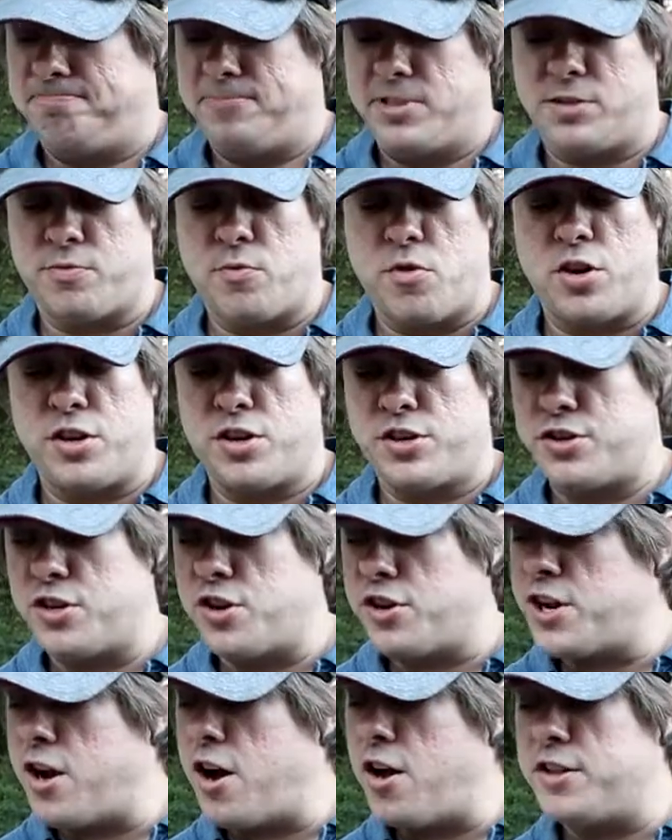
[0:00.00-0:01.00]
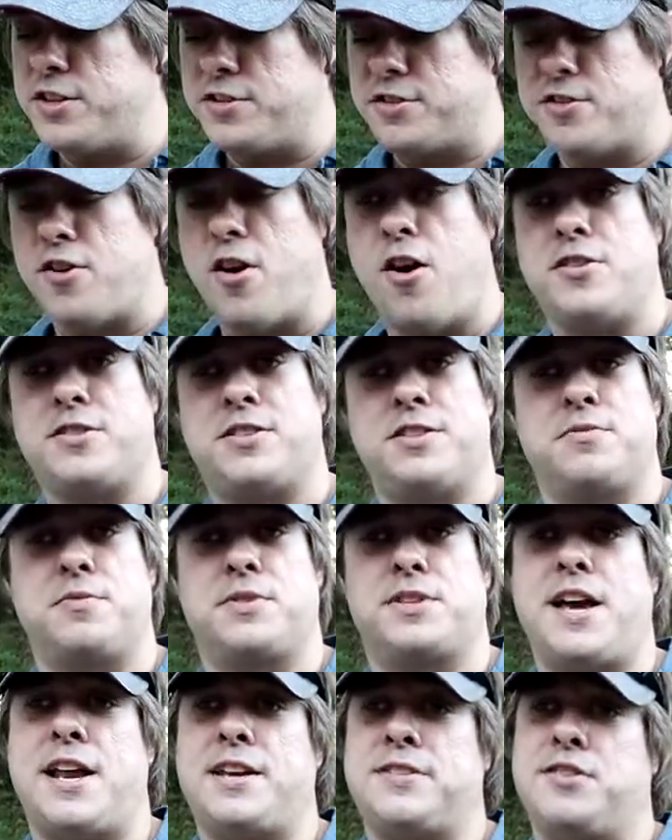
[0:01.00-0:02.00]
Just wanted to show y'all this sauce. This
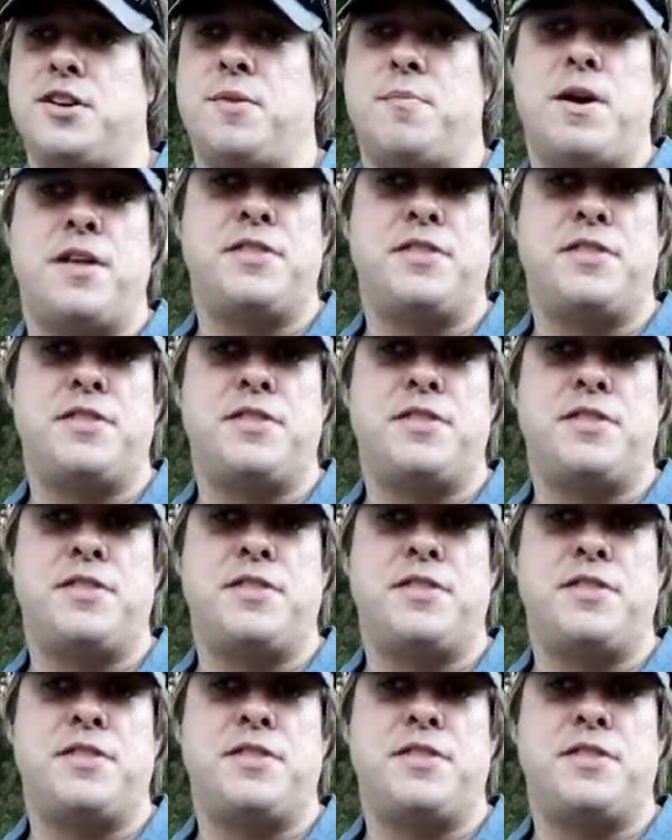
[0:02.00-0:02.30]
was kind of something I